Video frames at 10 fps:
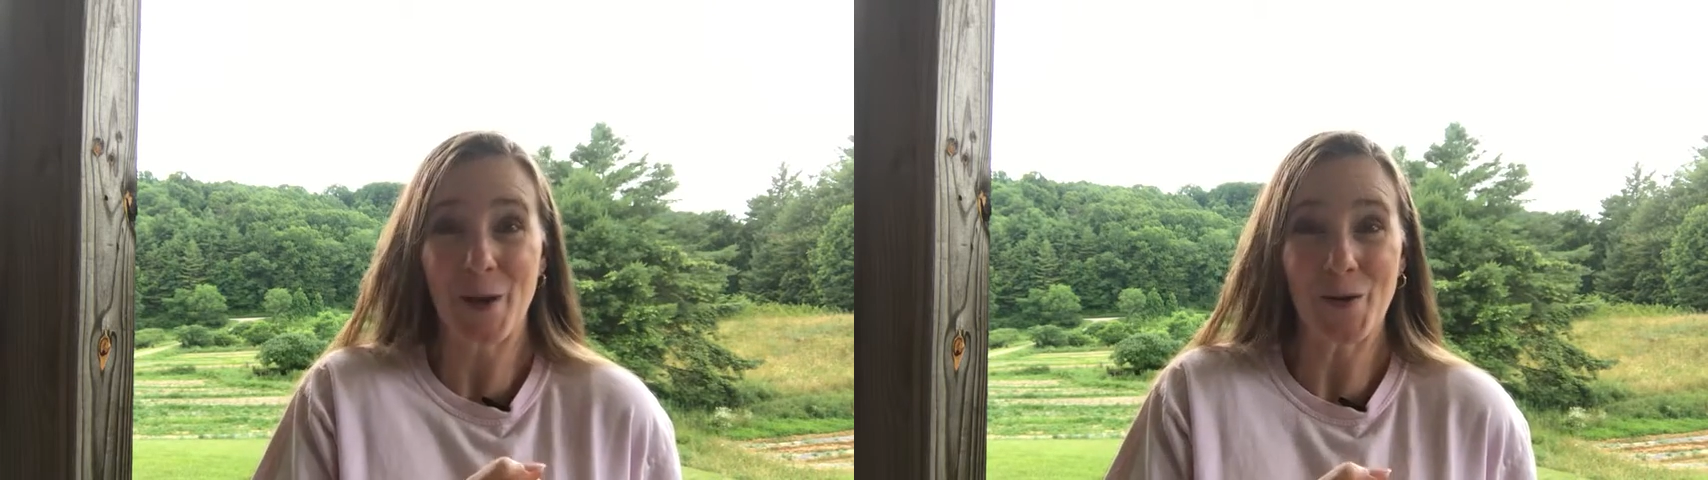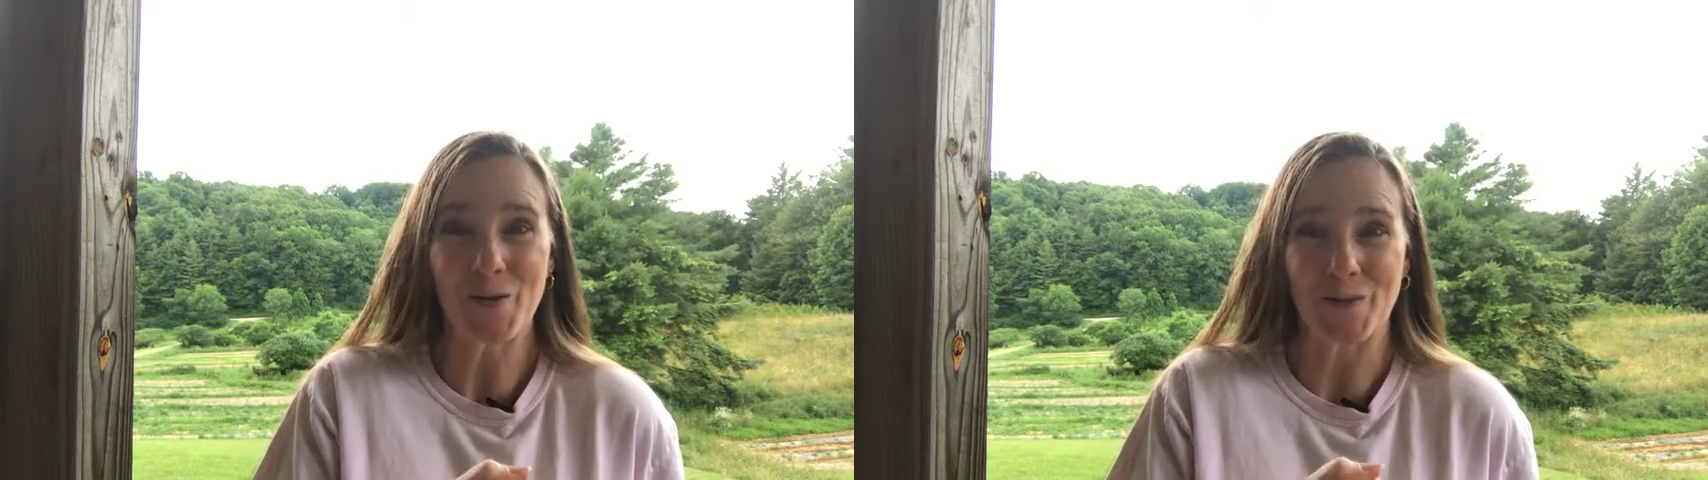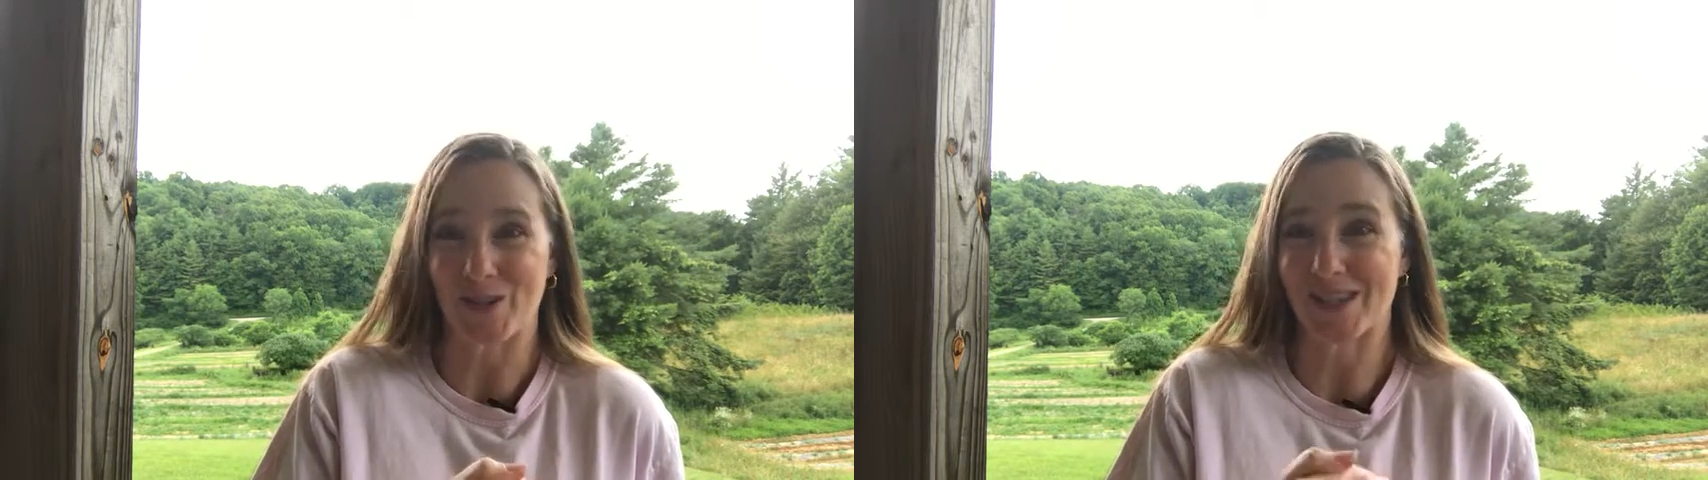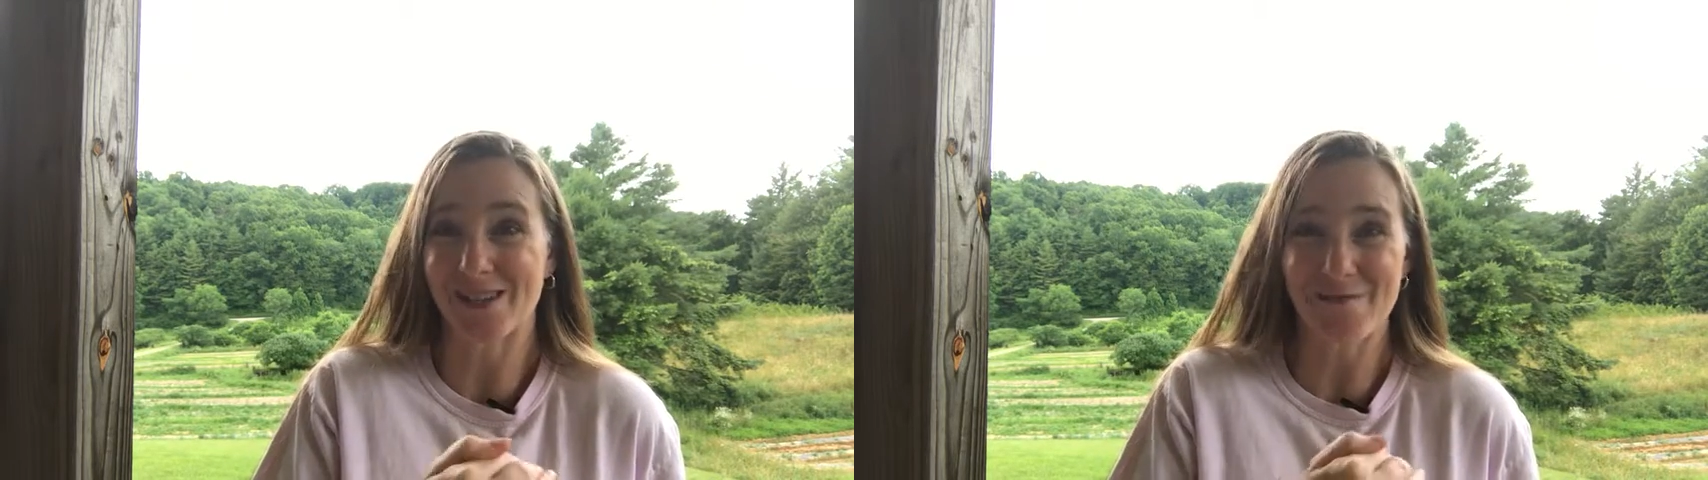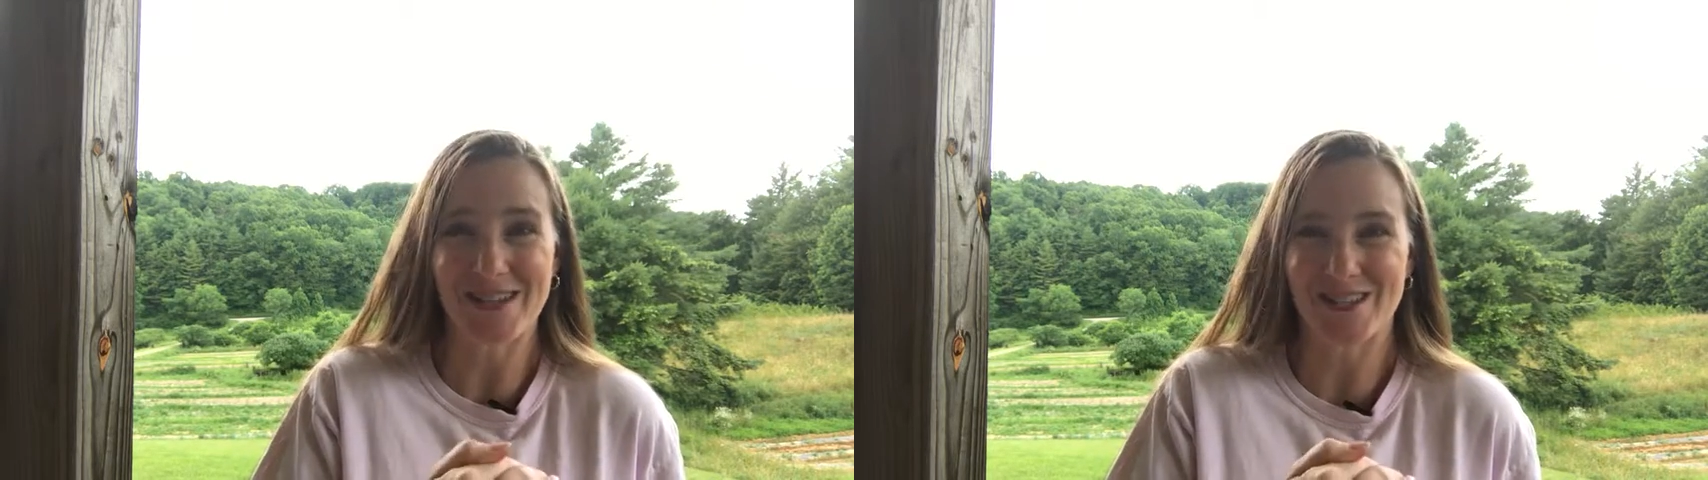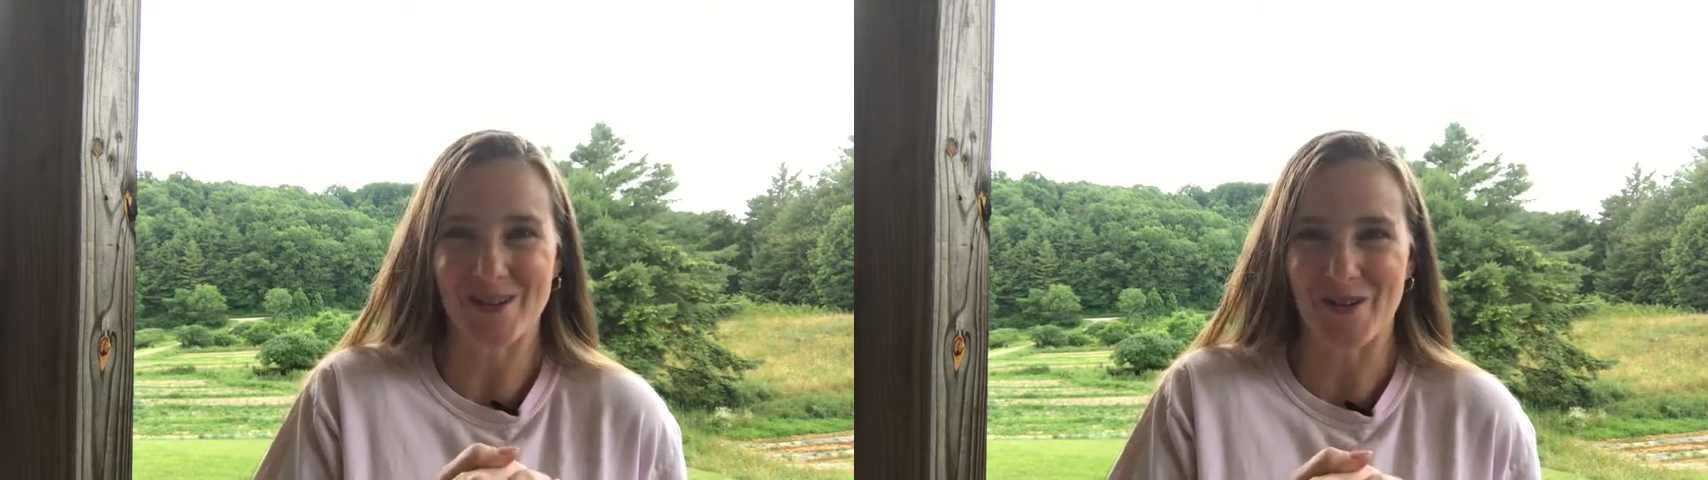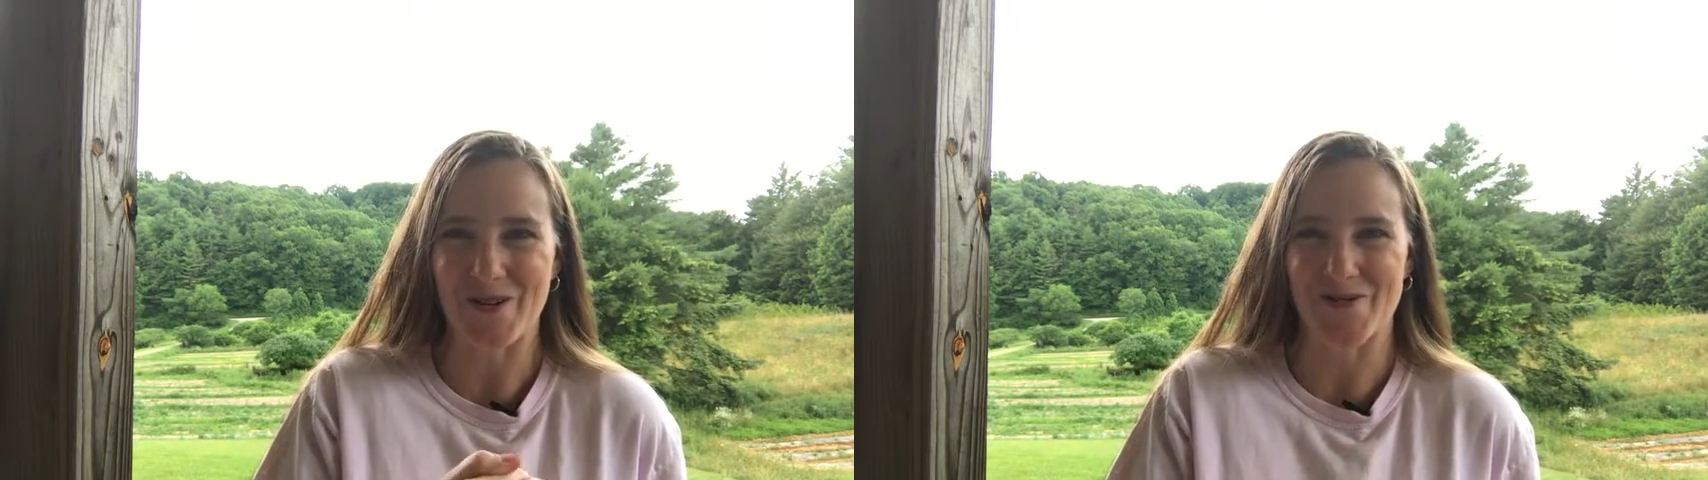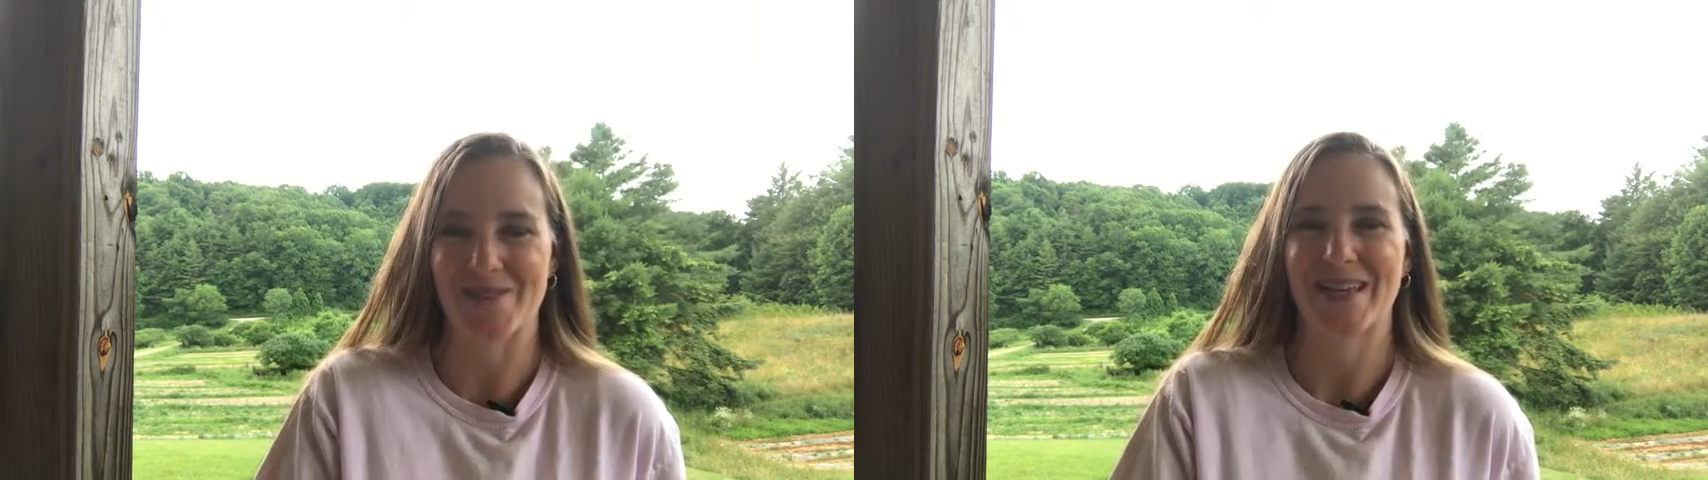home or send me to your
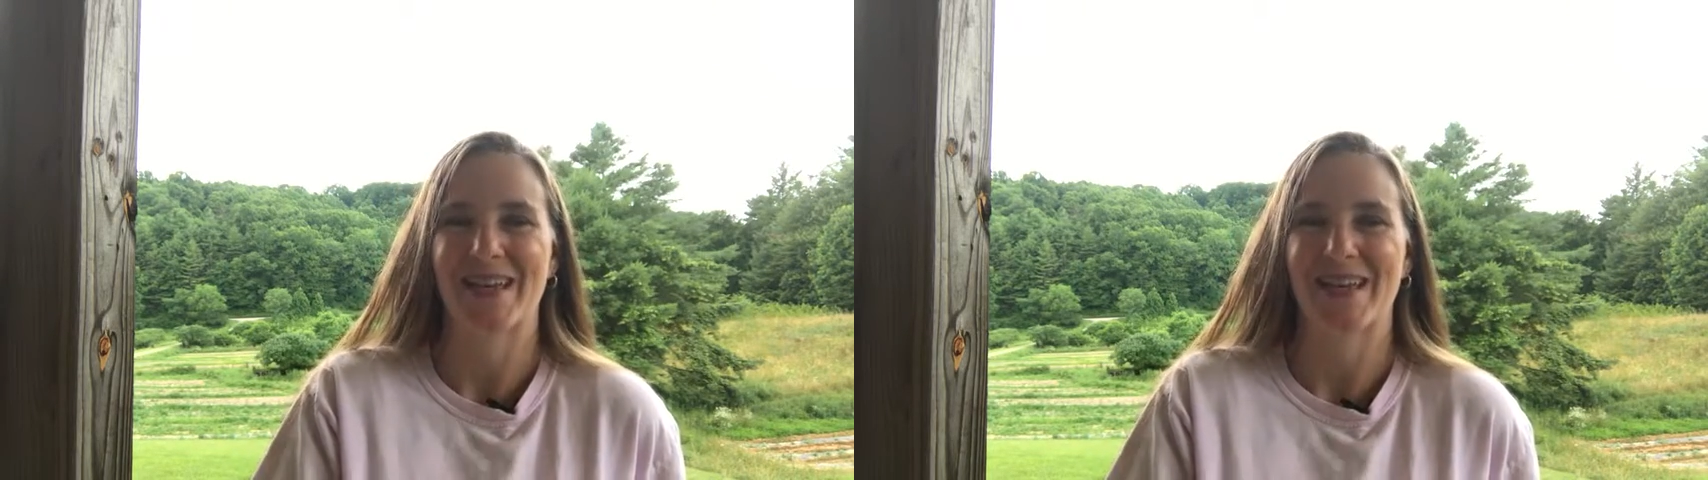home?